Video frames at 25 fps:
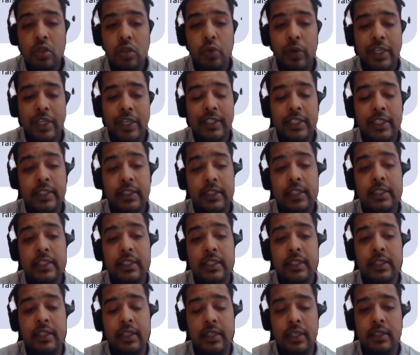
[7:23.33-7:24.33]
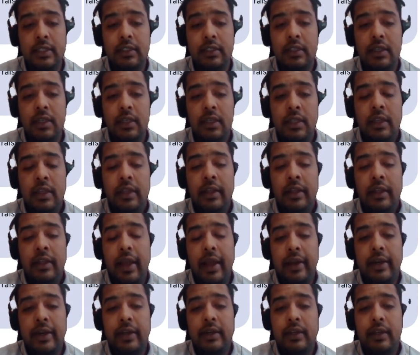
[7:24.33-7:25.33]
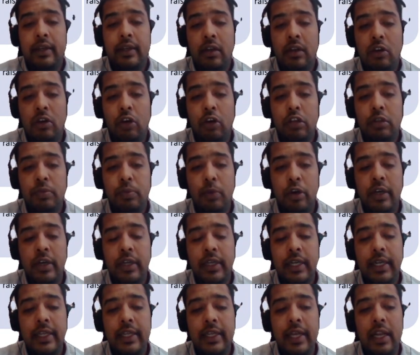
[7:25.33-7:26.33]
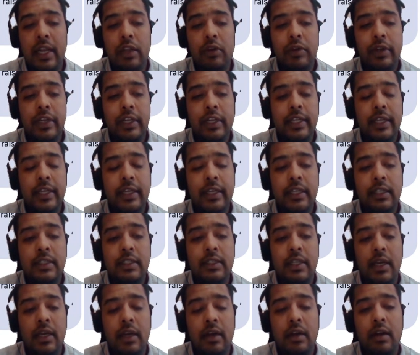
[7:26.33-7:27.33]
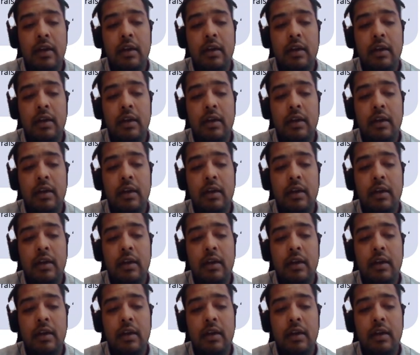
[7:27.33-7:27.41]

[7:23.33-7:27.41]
to assess its risk and correspondingly calculating its